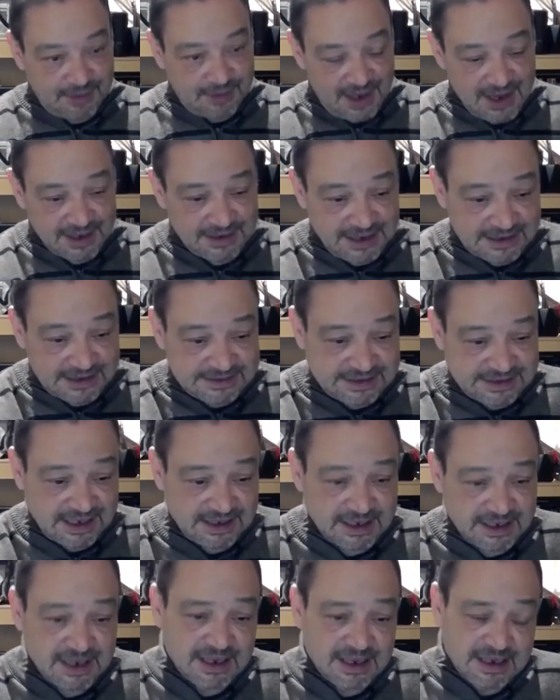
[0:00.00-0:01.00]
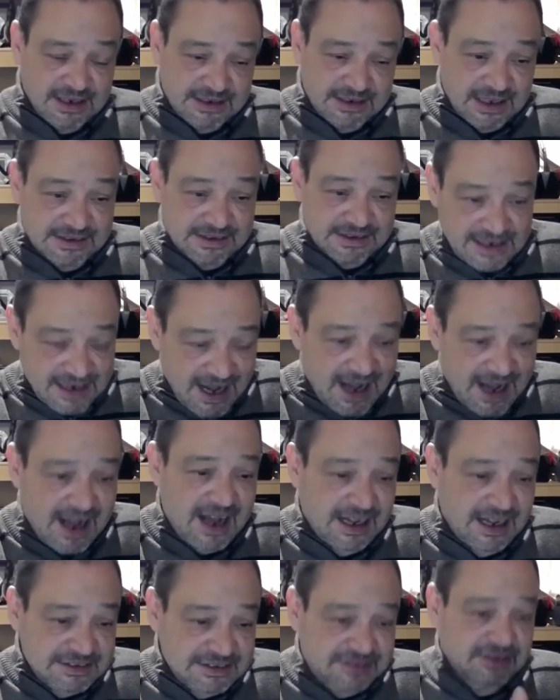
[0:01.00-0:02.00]
And they said that the
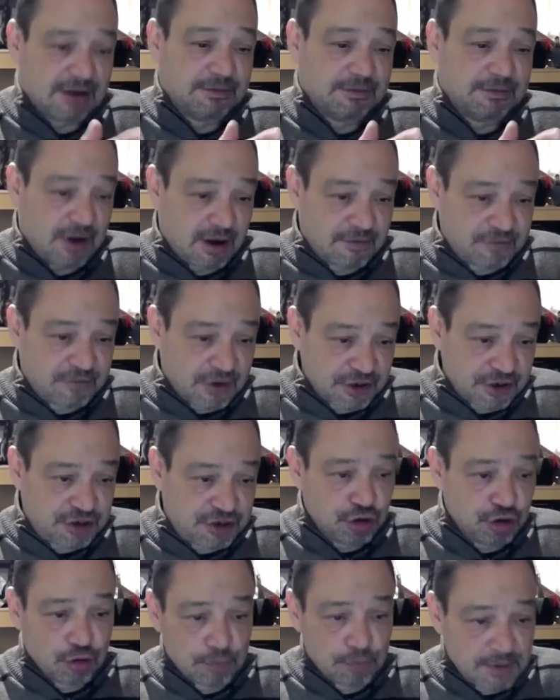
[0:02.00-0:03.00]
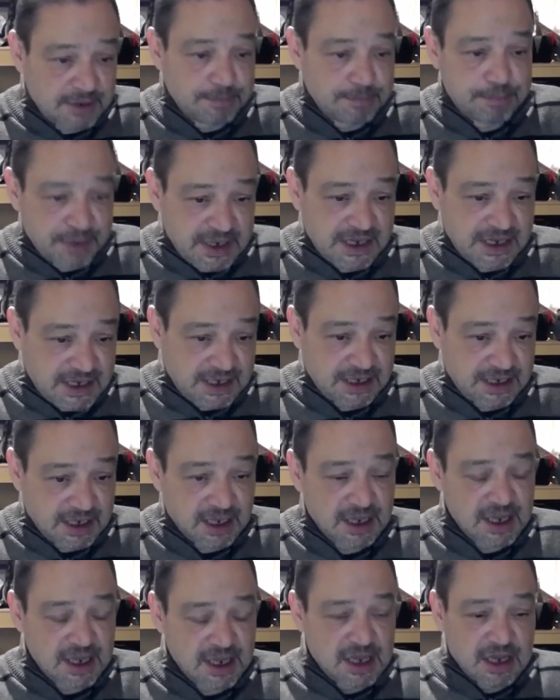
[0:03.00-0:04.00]
odds of a human
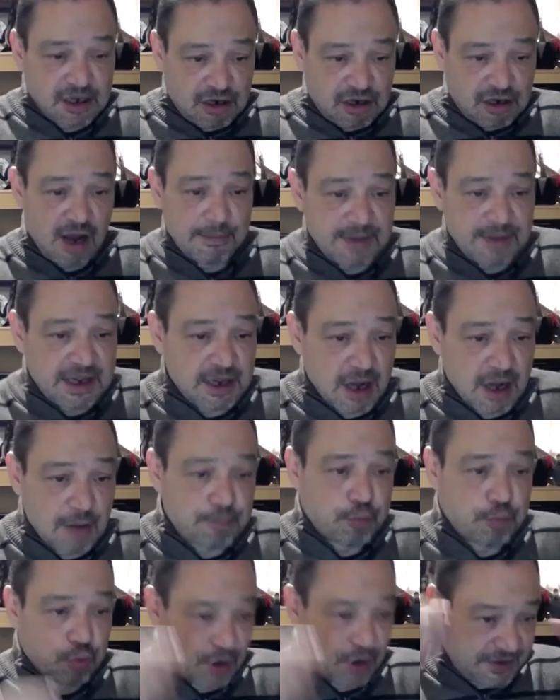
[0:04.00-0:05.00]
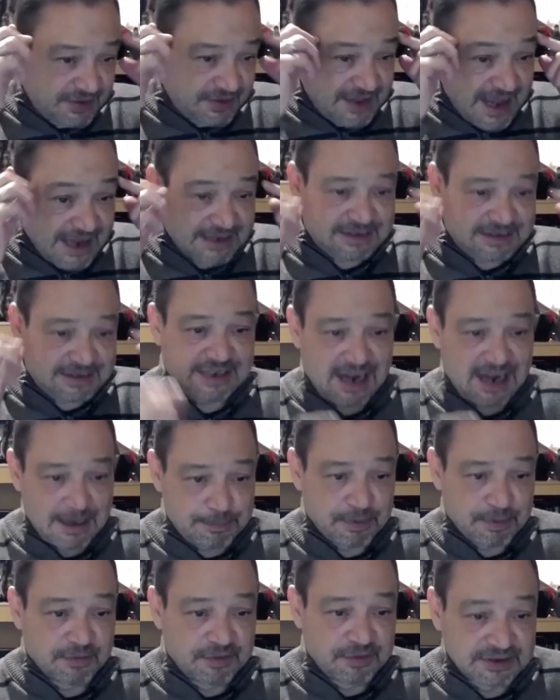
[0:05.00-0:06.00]
being coming up with that
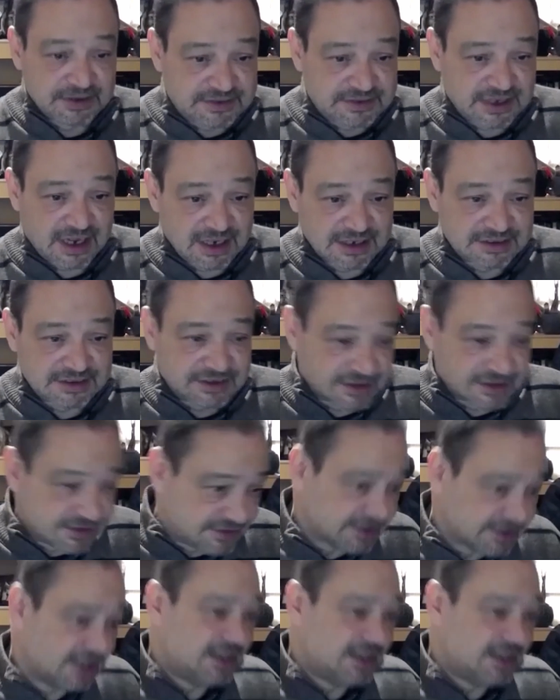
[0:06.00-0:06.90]
type of intelligence